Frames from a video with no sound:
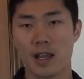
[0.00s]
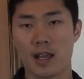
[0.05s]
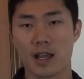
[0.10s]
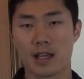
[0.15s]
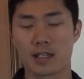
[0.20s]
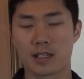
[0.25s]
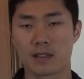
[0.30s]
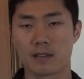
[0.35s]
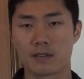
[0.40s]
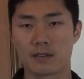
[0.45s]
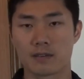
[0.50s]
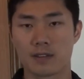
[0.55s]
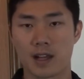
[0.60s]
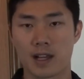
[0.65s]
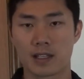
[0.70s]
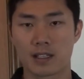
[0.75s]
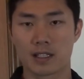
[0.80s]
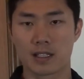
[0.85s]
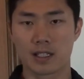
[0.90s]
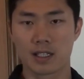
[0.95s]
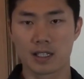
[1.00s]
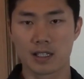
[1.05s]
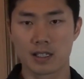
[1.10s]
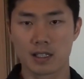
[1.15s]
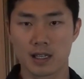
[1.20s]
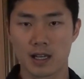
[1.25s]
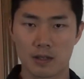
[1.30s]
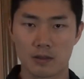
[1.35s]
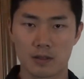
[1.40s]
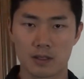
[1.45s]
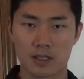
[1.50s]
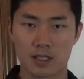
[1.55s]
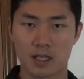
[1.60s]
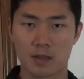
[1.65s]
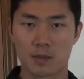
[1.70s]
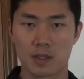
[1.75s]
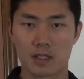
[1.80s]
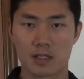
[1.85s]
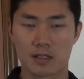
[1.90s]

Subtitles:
And then finally, it would get me